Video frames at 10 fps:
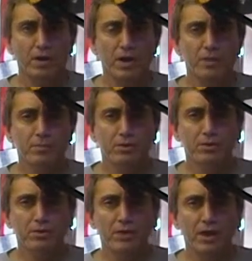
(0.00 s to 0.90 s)

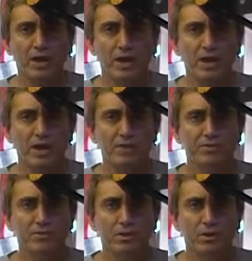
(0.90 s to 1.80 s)
bodybuilder
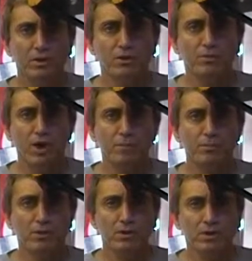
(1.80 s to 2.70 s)
and
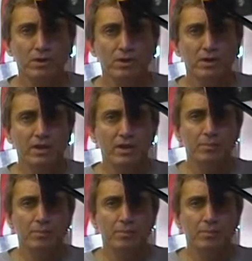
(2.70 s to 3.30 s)
grappler, grappler,